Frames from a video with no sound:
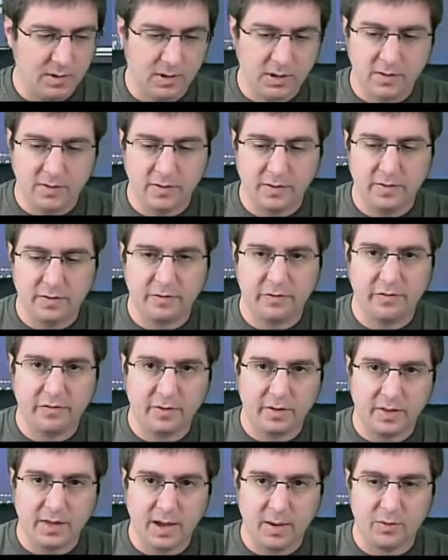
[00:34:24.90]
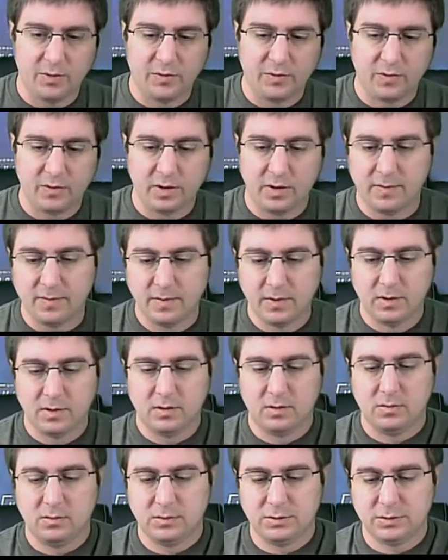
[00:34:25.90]
and then this is the laboratory,
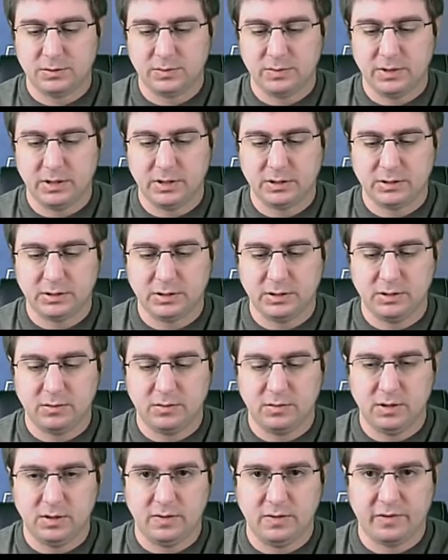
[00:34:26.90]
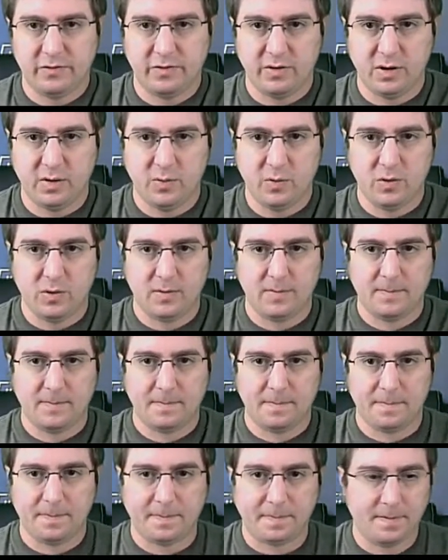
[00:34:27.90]
which we actually don't need this anymore.
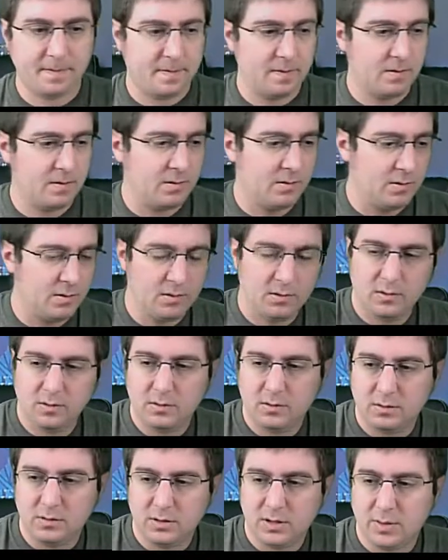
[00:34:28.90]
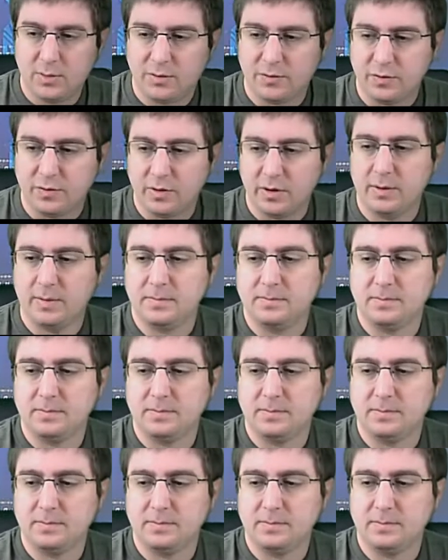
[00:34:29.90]
Laboratory.